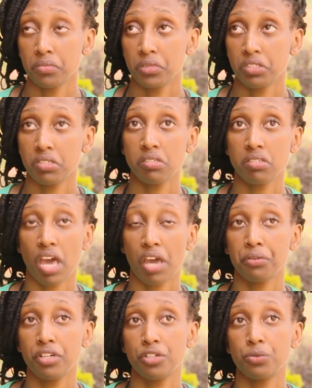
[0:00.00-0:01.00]
Since I
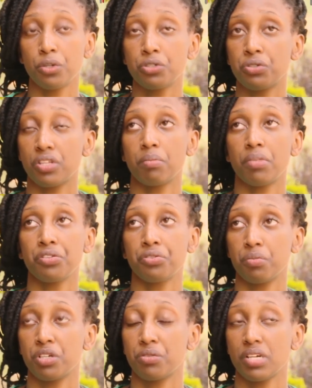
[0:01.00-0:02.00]
couldn't walk to the
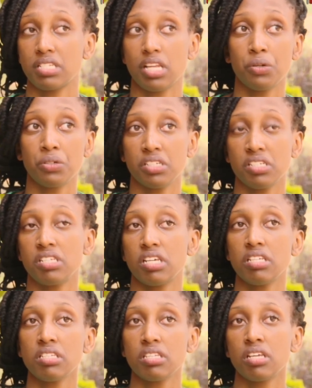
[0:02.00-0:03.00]
bathroom, it was a long
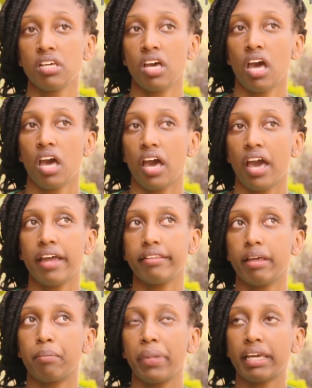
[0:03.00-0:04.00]
distance. I
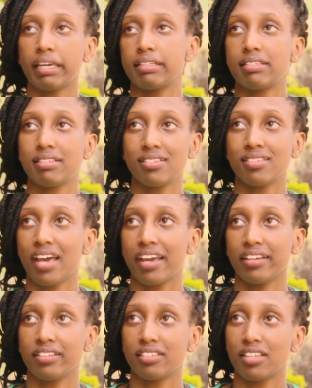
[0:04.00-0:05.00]
had the bucket
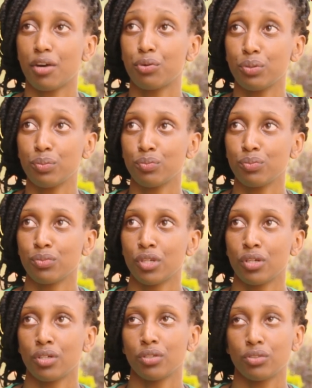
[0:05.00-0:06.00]
inside the room
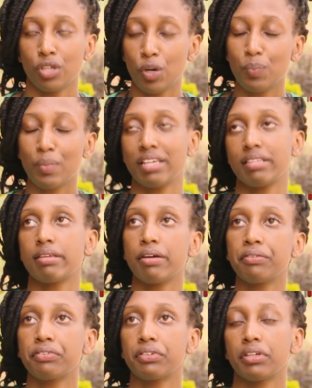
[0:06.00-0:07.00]
to help
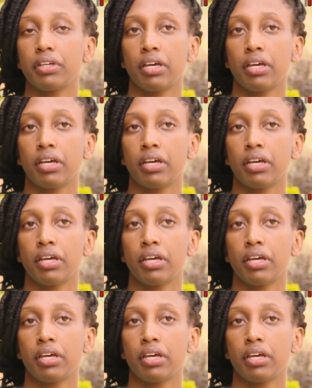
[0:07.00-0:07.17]
myself.